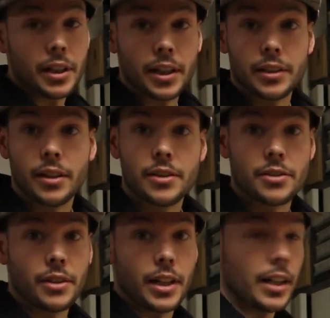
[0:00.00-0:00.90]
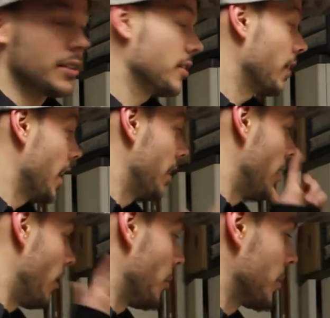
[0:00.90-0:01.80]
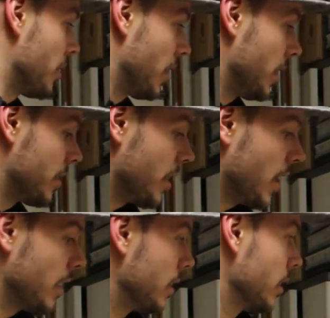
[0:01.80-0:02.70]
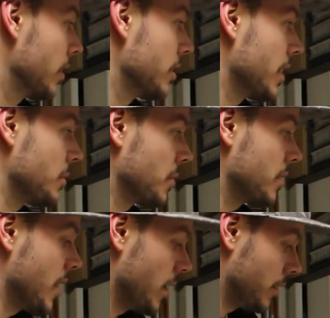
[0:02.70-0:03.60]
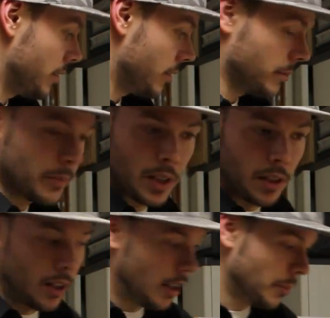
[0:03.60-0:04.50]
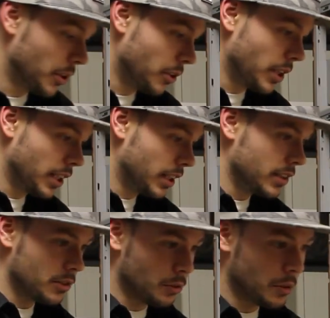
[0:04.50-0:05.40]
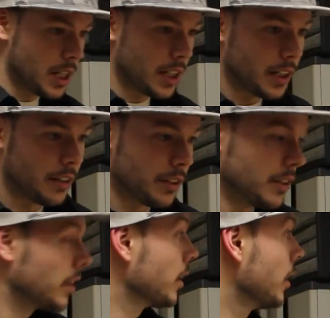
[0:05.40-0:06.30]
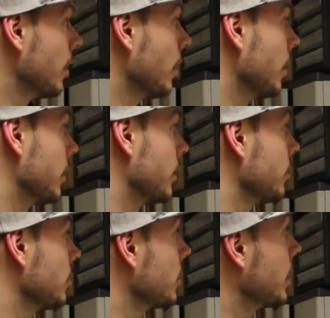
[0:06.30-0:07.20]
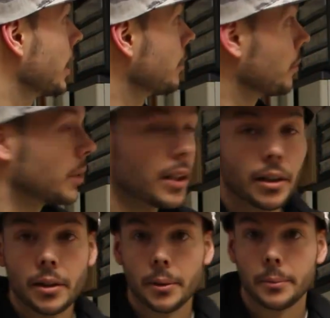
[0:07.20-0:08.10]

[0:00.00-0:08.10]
to get it done so then I can start adding the hardware to the inside, because that's what's next. So I'm going to go ahead and get these glued on and everything and take it from there.